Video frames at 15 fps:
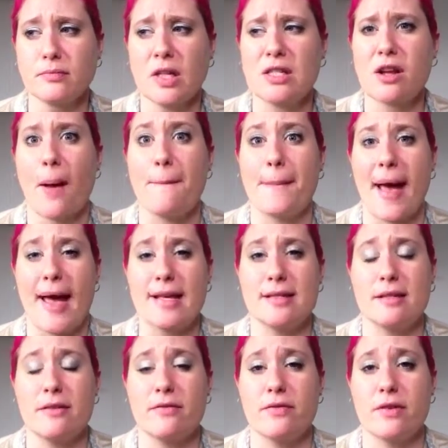It's called
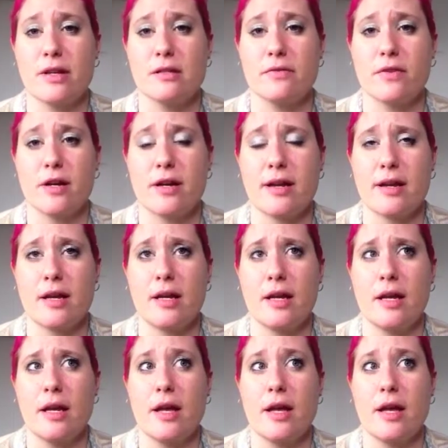Passive. It's very,